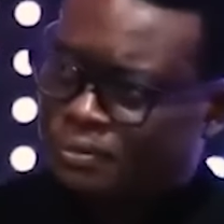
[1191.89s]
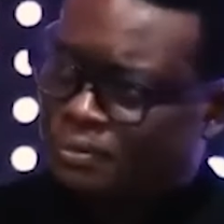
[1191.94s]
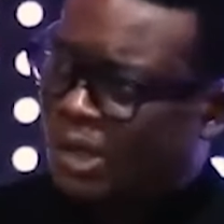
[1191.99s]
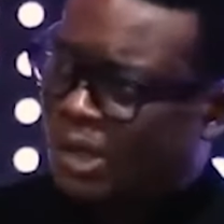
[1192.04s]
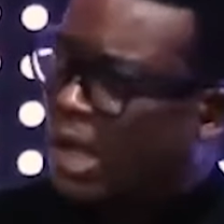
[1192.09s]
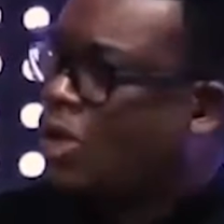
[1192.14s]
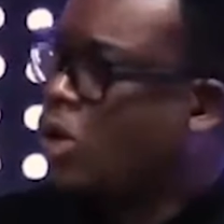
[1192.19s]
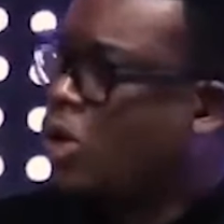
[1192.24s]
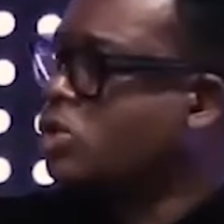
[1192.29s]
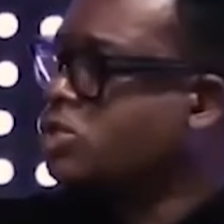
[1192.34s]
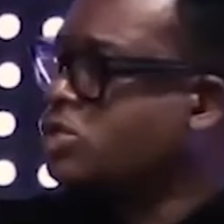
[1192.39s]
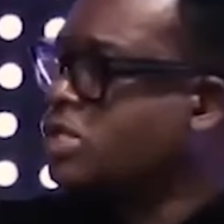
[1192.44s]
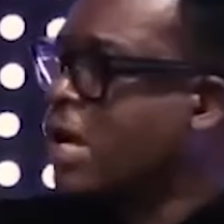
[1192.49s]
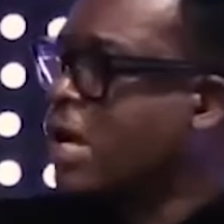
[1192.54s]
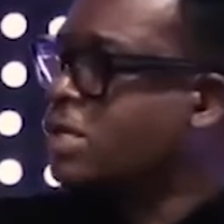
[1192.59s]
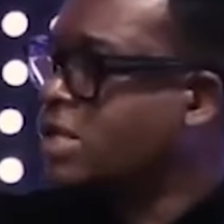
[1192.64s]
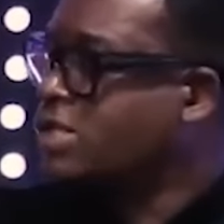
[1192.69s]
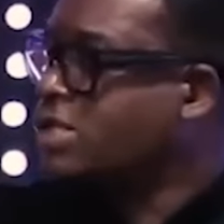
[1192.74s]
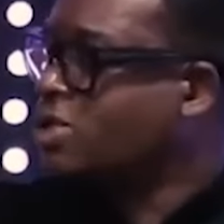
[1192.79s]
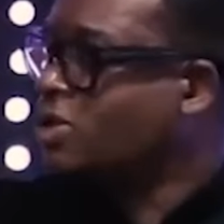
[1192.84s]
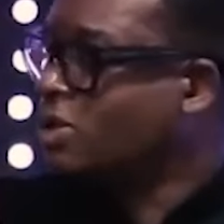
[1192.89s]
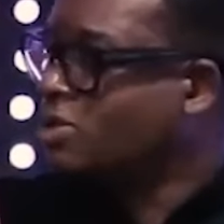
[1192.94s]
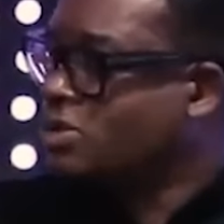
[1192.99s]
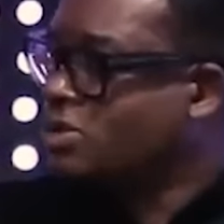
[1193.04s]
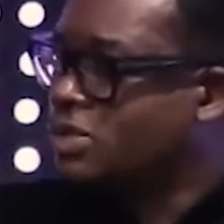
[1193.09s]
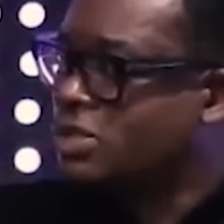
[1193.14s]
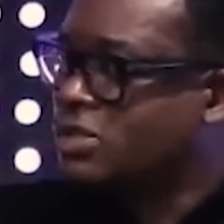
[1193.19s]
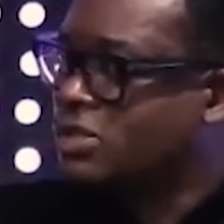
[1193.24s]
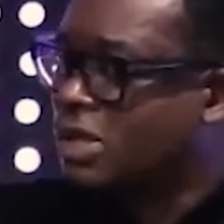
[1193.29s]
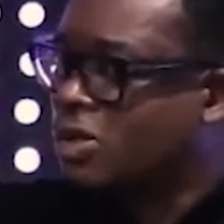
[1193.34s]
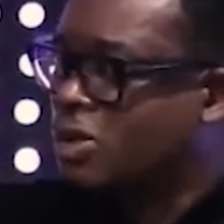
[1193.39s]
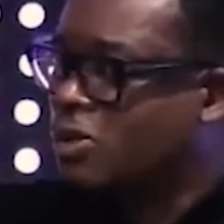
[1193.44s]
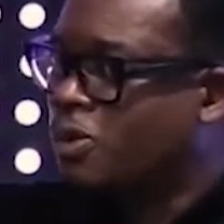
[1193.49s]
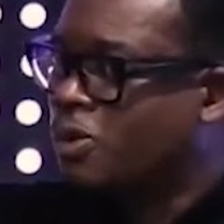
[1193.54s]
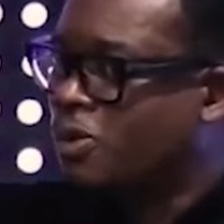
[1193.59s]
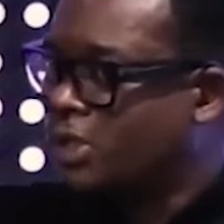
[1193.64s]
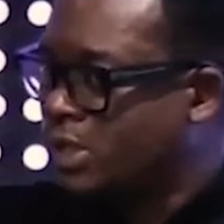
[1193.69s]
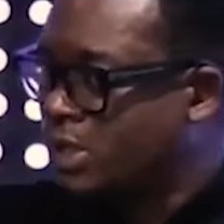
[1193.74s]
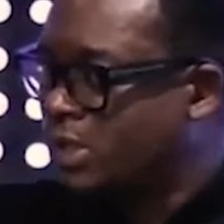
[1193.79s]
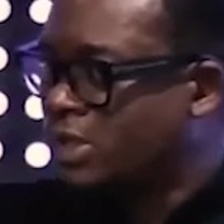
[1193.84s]
And all those guys that did all those things are not
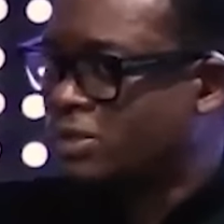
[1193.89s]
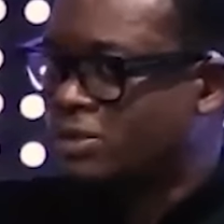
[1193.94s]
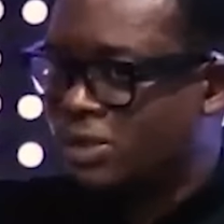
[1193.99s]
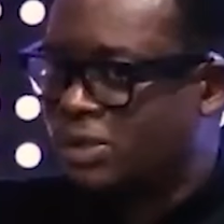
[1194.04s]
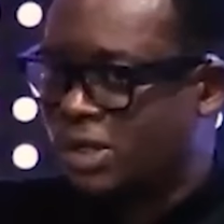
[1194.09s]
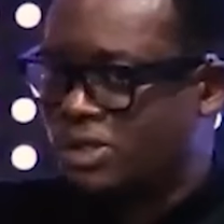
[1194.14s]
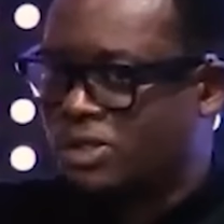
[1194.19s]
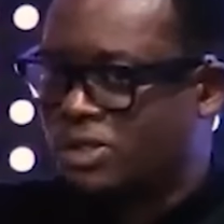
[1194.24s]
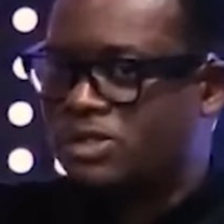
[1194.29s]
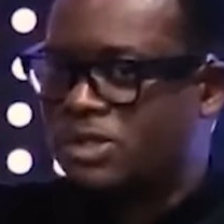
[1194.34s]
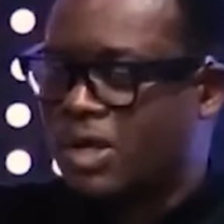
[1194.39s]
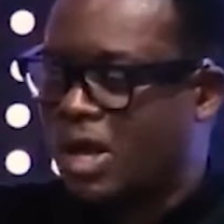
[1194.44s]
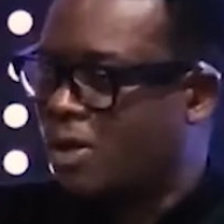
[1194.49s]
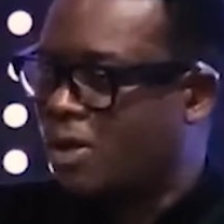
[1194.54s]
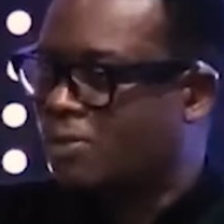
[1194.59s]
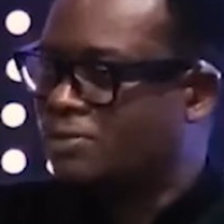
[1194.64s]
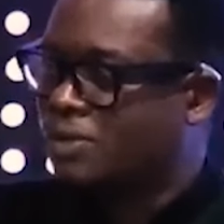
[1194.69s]
born again. They're a